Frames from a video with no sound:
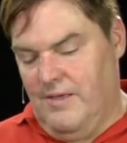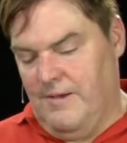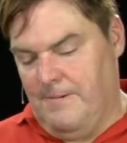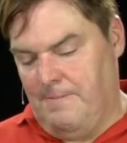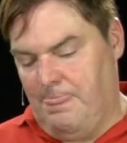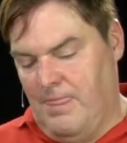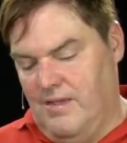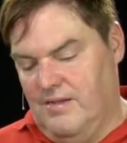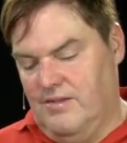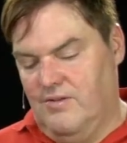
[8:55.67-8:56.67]

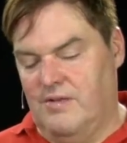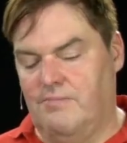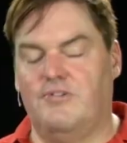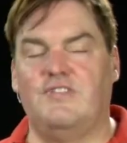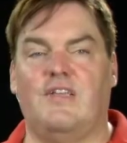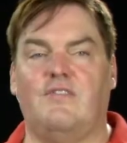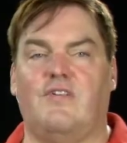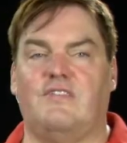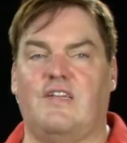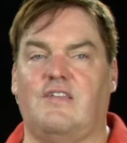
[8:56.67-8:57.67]
You can present
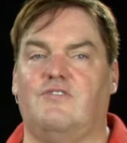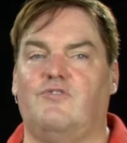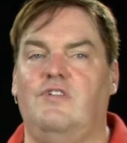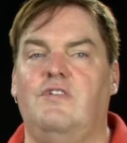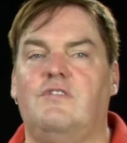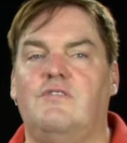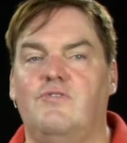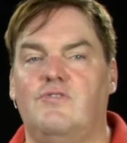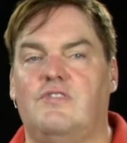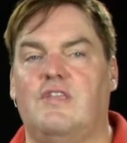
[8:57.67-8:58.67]
on a second screen and
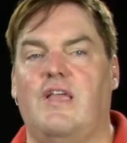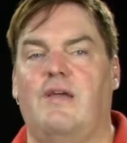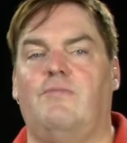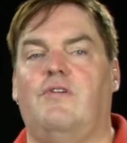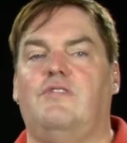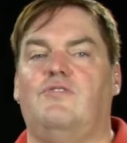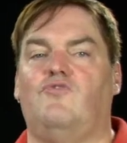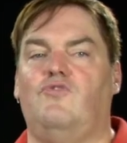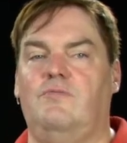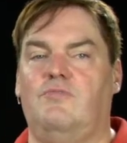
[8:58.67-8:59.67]
use the camera to
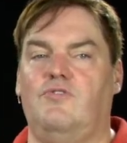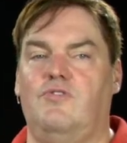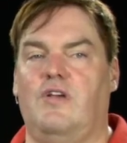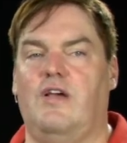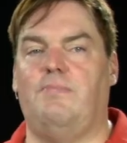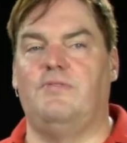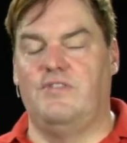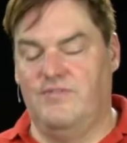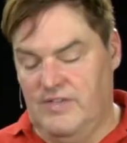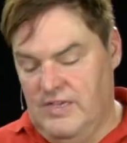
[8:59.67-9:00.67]
stream to your Apple
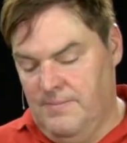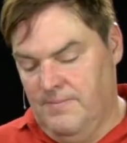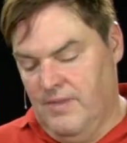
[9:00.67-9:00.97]
TV